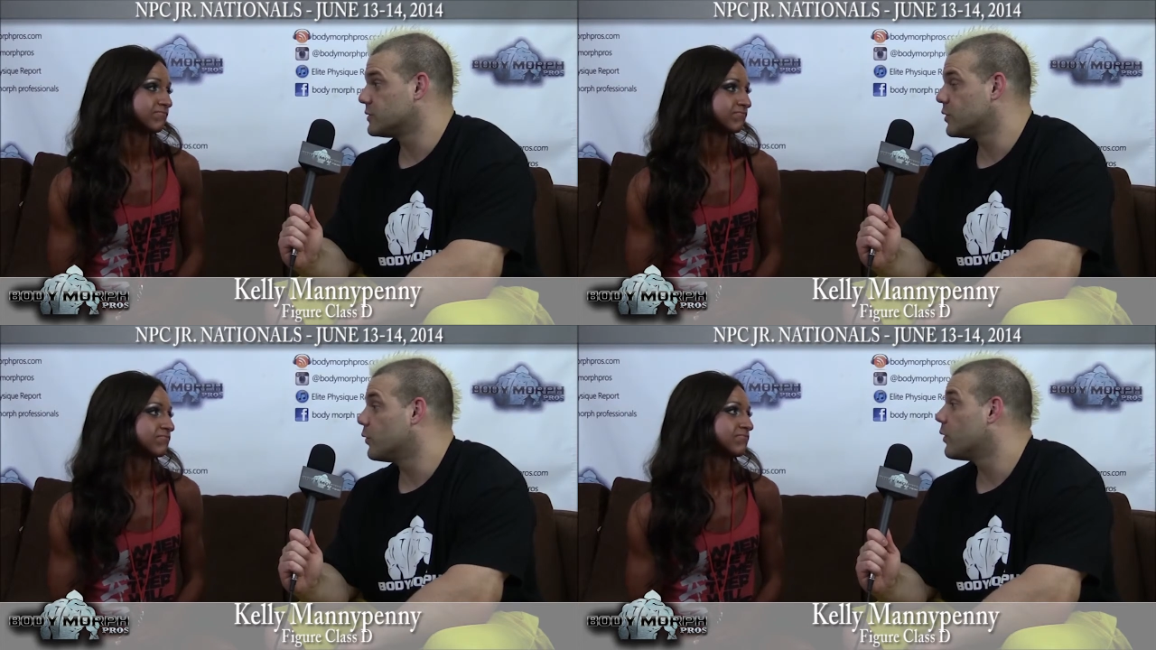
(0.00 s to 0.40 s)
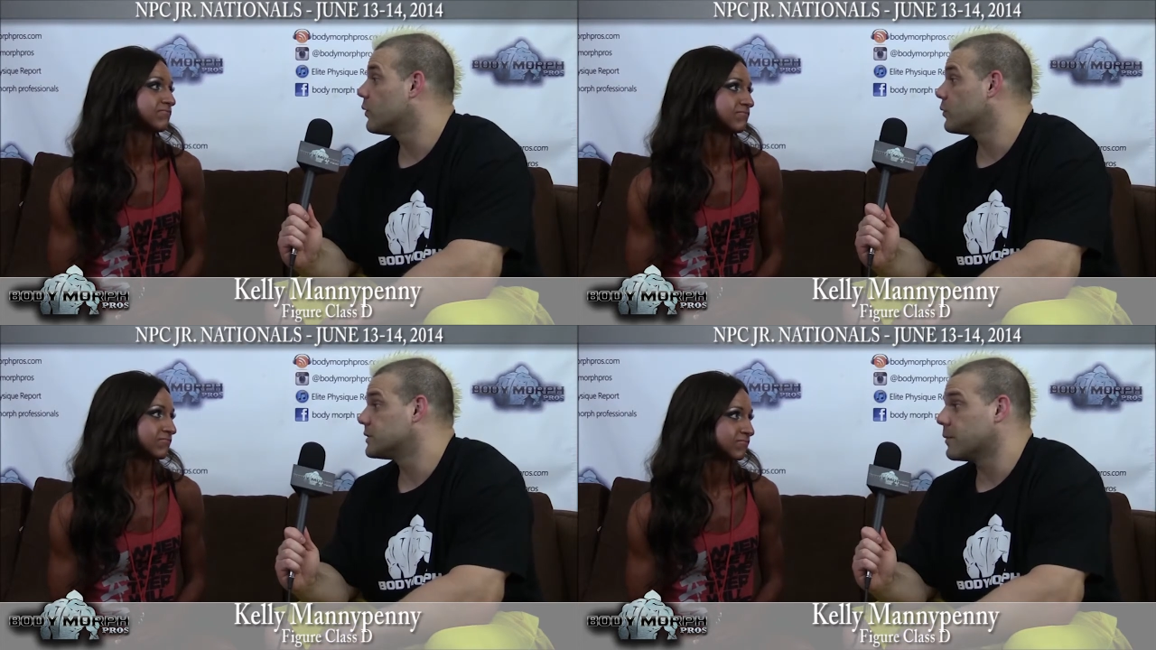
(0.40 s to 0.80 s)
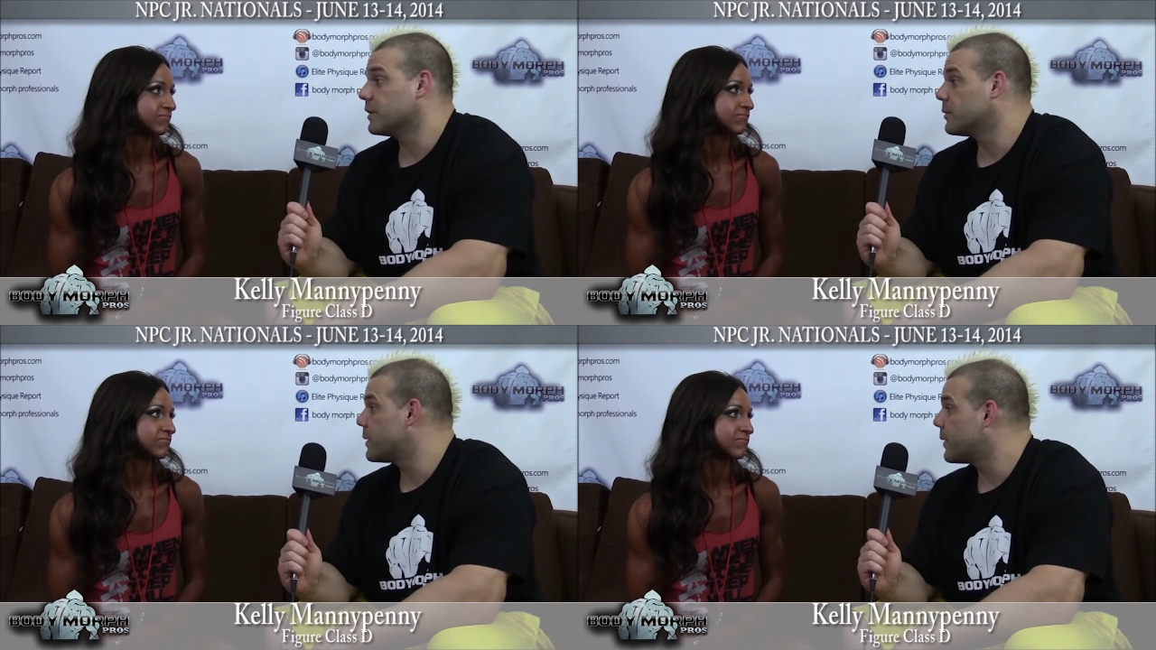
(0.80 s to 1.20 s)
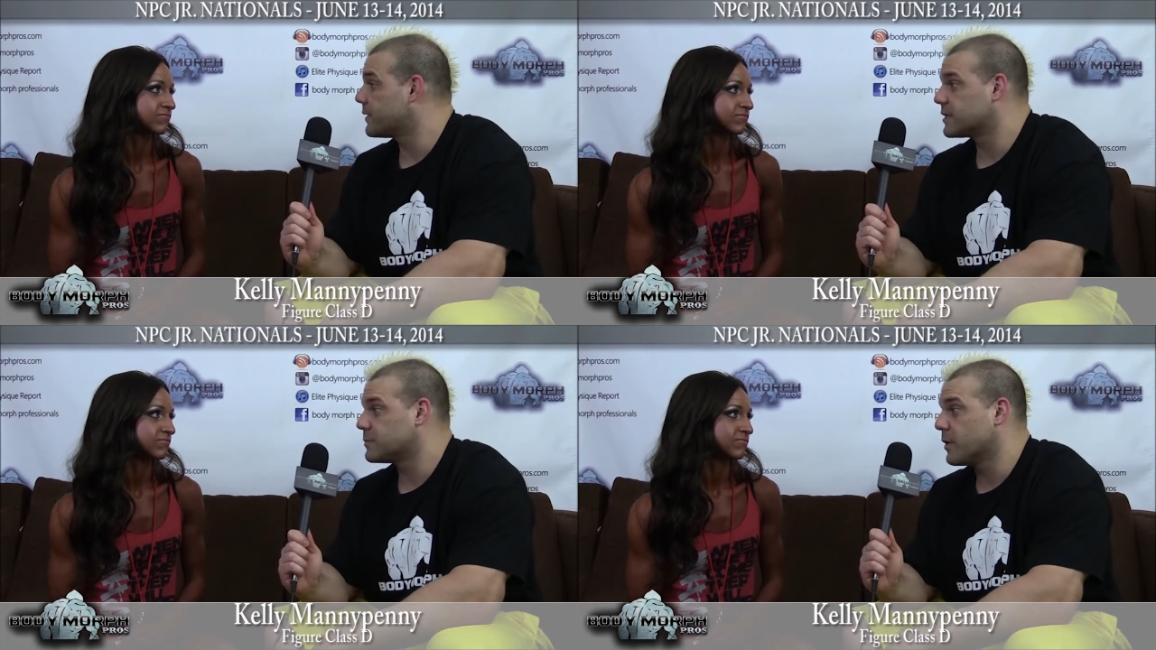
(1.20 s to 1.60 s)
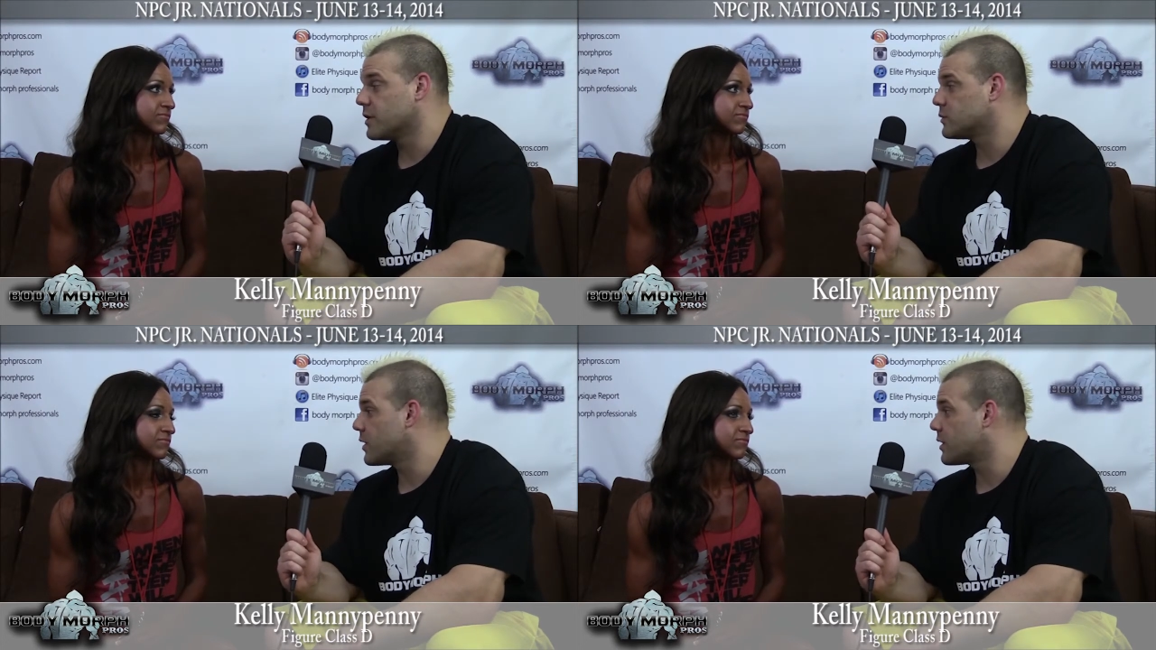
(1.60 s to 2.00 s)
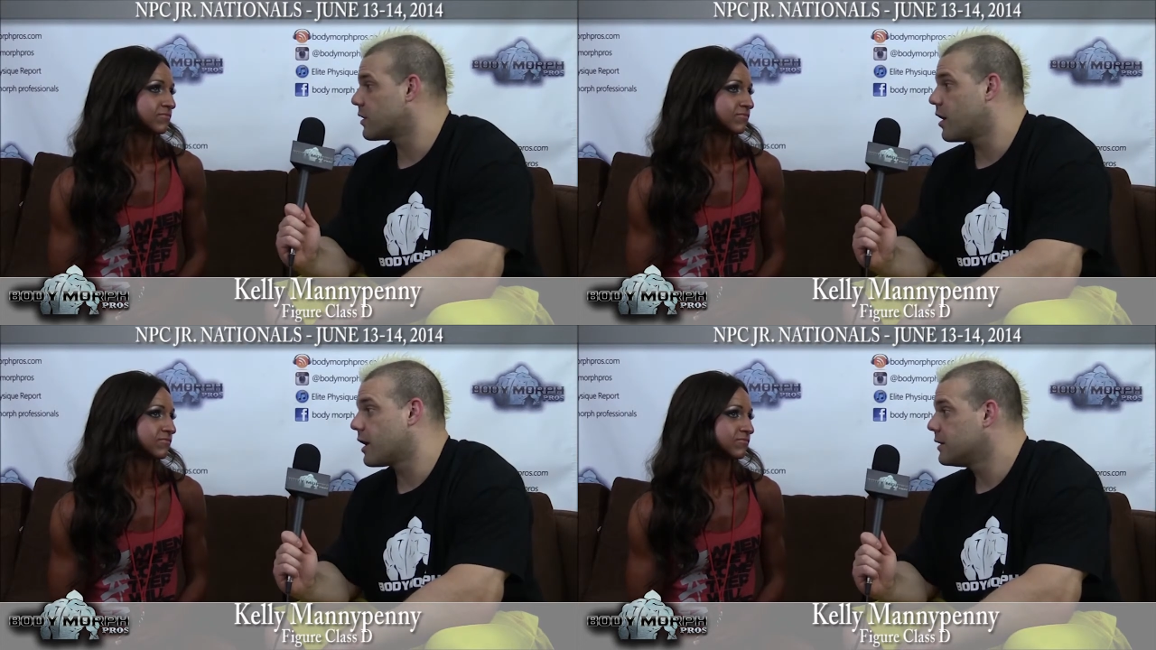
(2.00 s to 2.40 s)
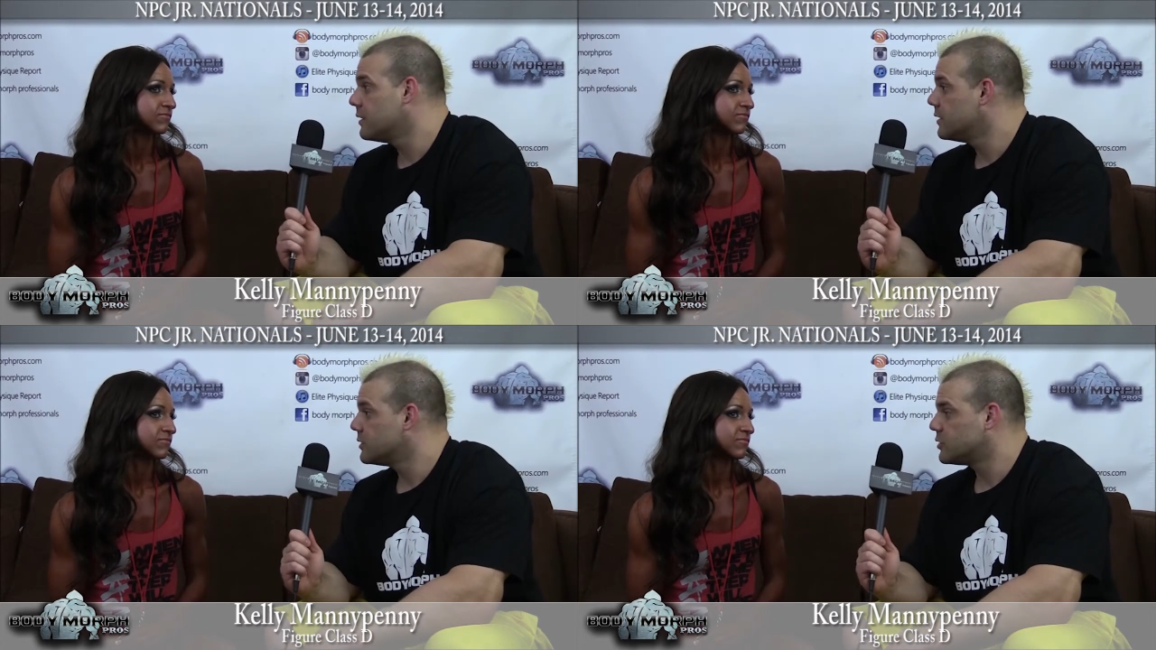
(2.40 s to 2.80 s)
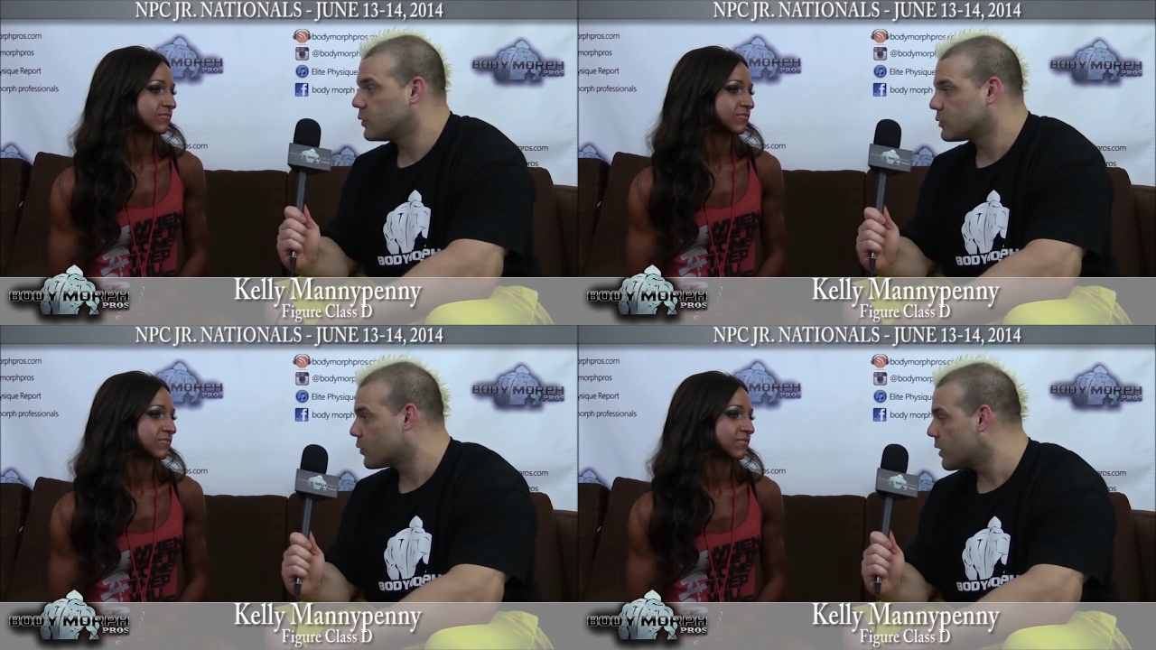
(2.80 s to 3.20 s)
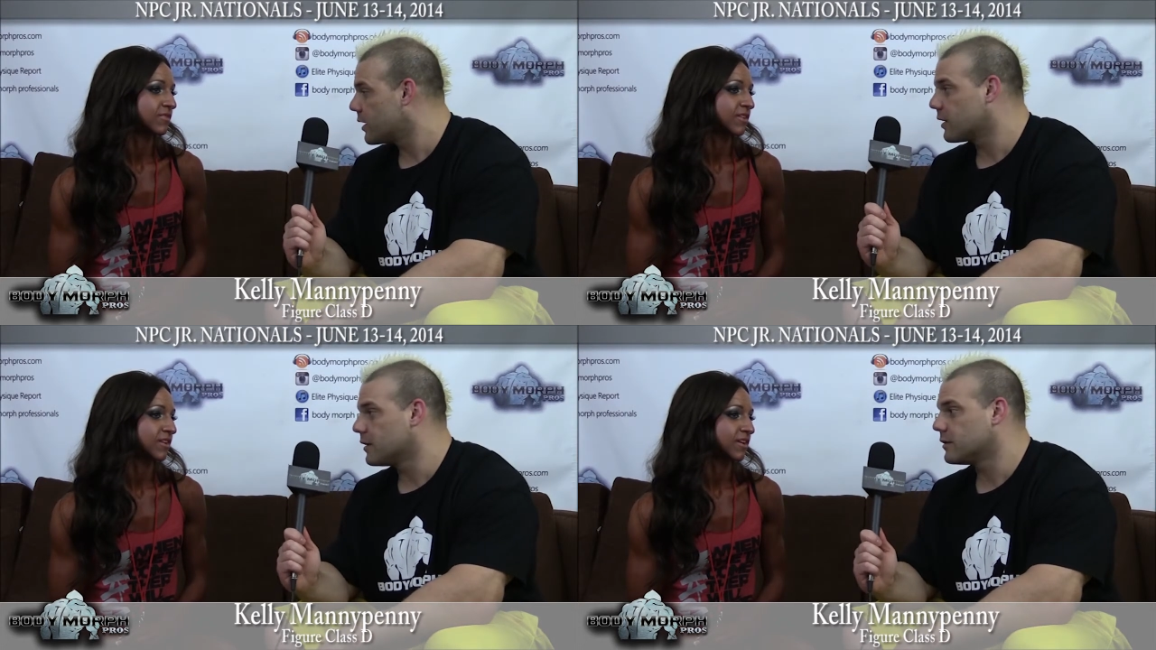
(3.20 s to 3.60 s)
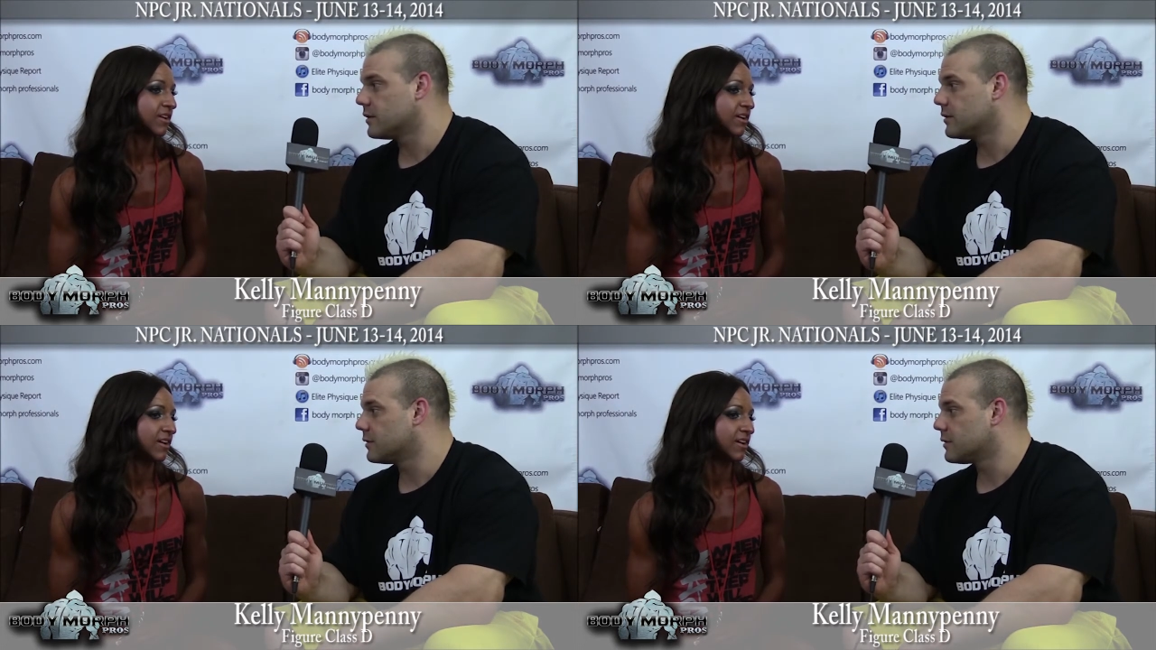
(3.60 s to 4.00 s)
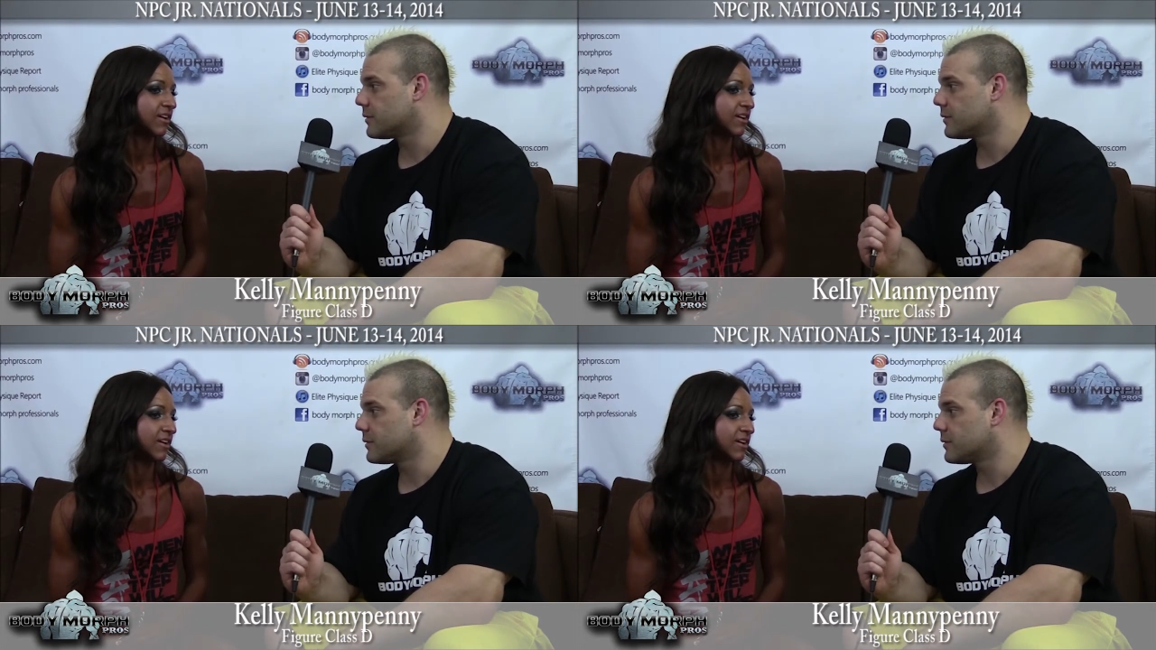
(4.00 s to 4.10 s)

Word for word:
Speaker 1: So tell me a little bit about the experience, what you thought, show was running, and uh,